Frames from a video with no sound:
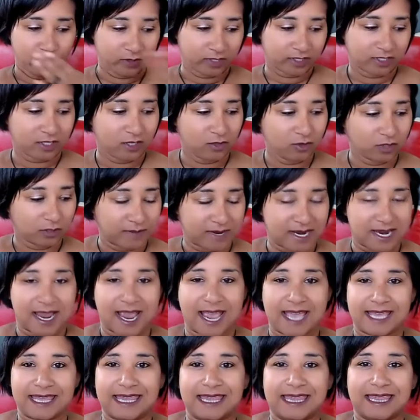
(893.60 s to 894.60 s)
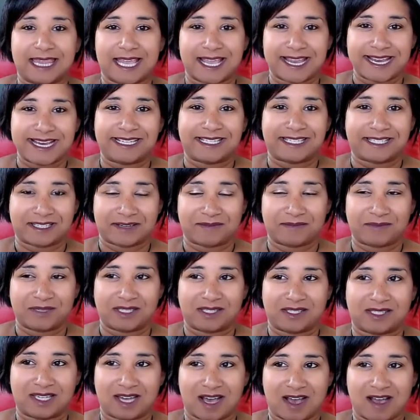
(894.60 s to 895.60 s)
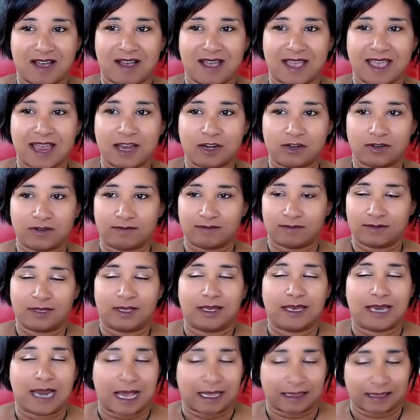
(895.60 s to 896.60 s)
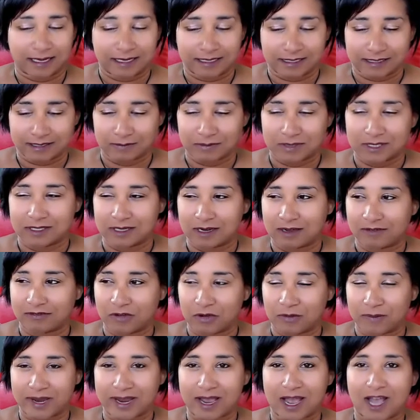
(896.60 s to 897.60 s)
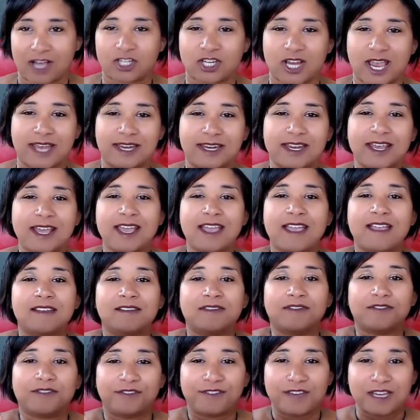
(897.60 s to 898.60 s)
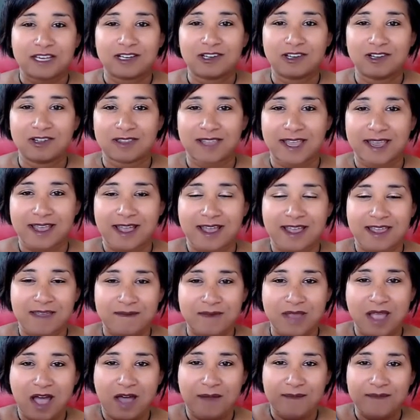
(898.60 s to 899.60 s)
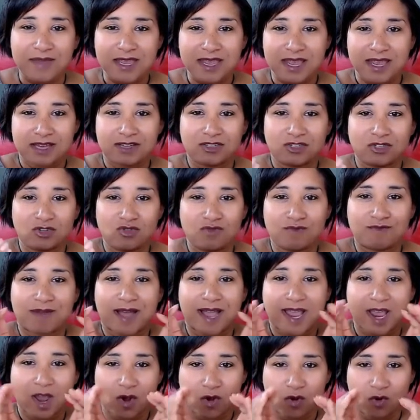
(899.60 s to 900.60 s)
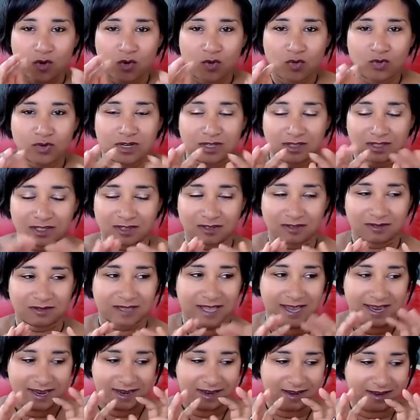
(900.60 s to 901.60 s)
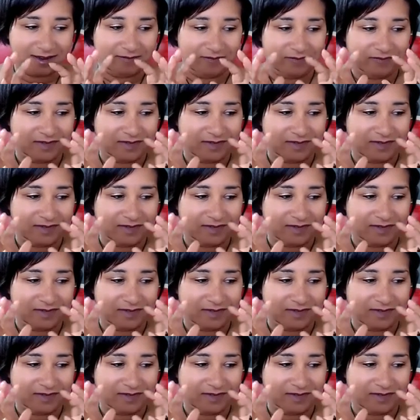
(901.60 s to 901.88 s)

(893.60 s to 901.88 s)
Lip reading: excuse me, and light some stuff and not light some stuff. Oh my gosh. And feel like I am coming into my own little like